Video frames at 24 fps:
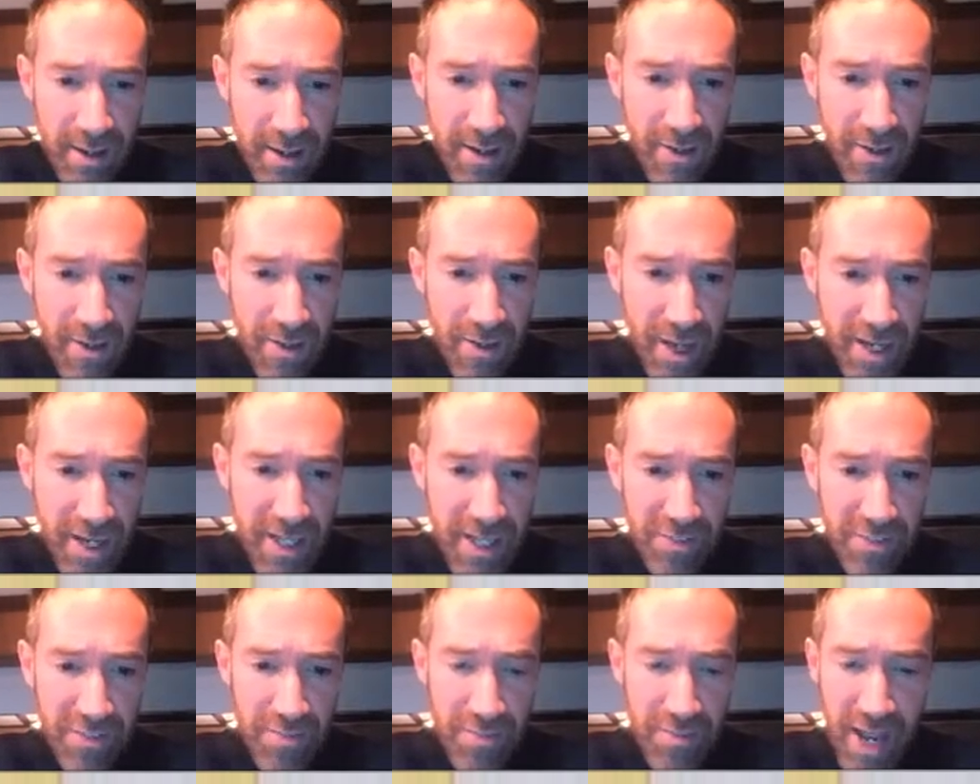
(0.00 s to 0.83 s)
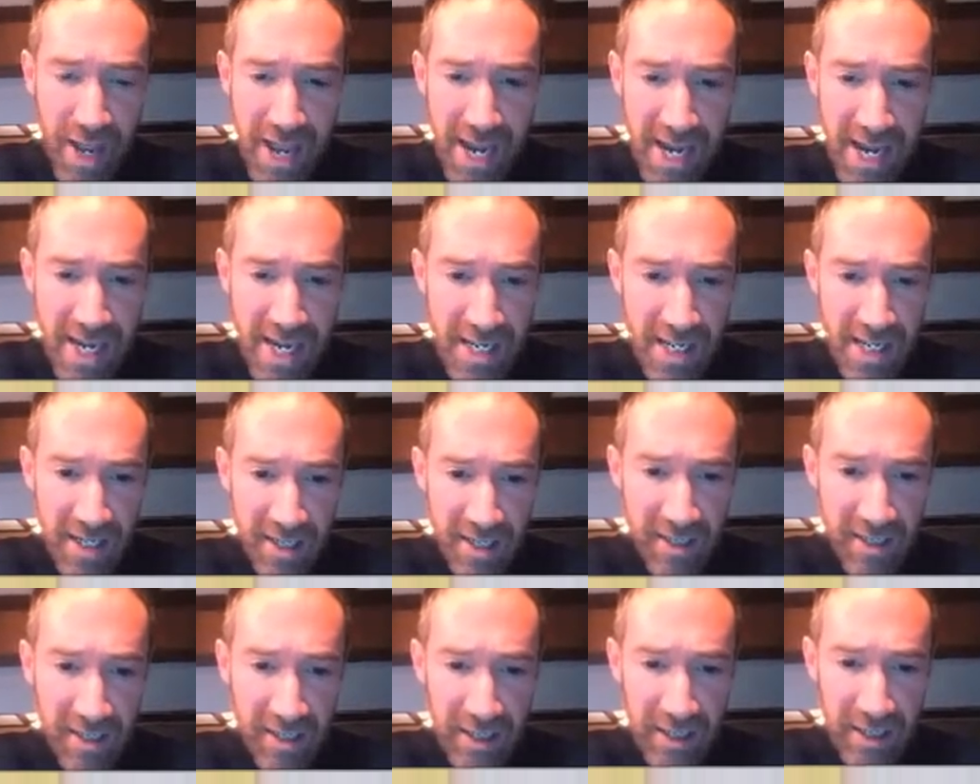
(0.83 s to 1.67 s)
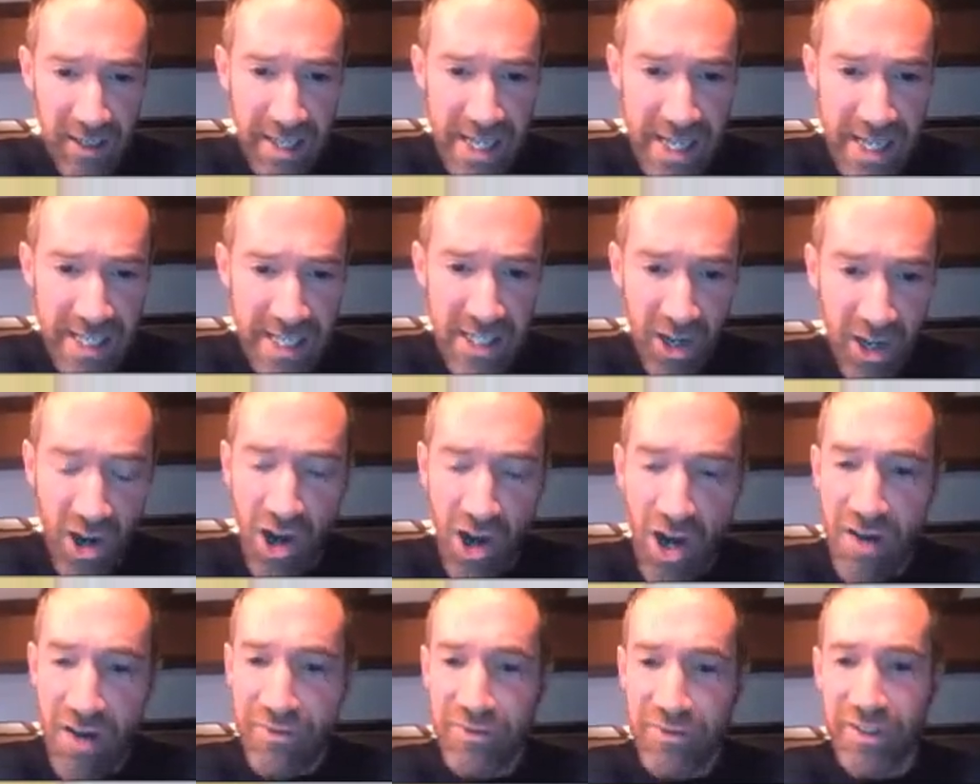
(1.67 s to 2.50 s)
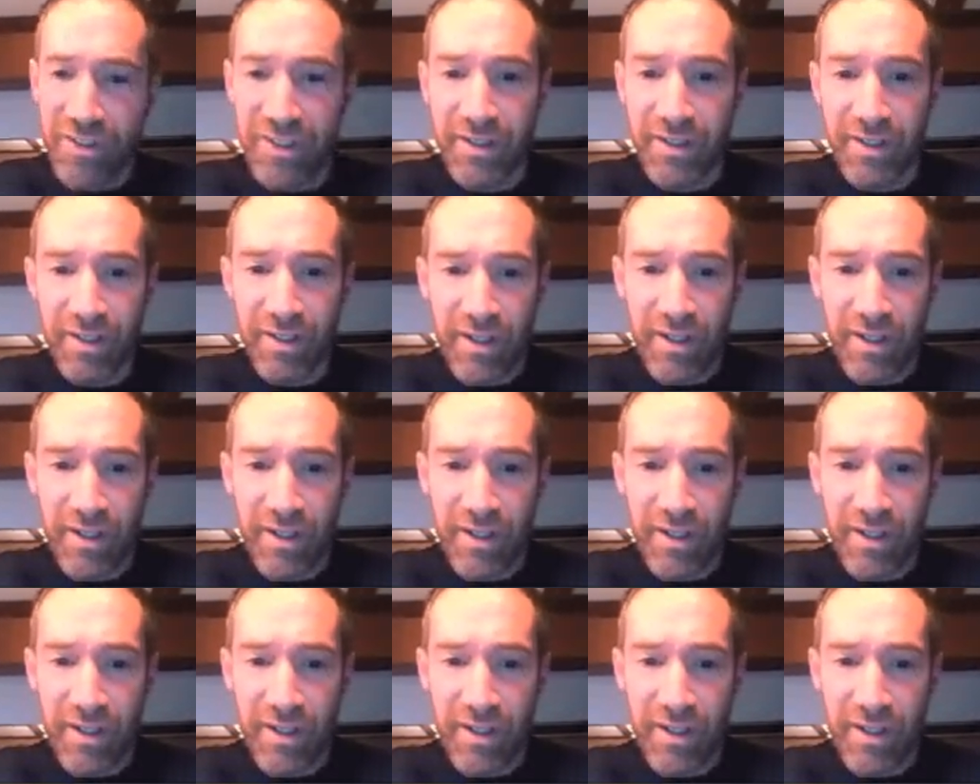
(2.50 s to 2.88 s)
that is made least often,